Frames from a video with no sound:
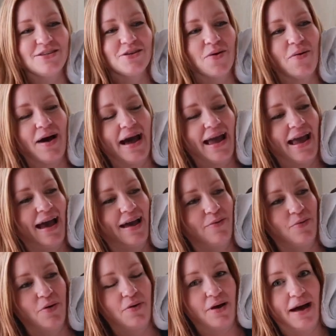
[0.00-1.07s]
so I
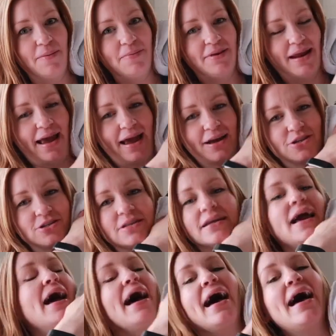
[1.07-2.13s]
woke up and I actually
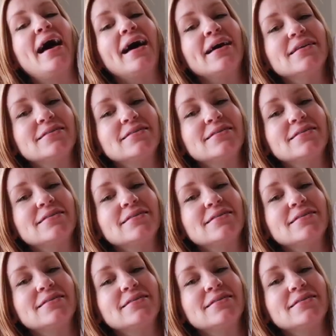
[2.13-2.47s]
had,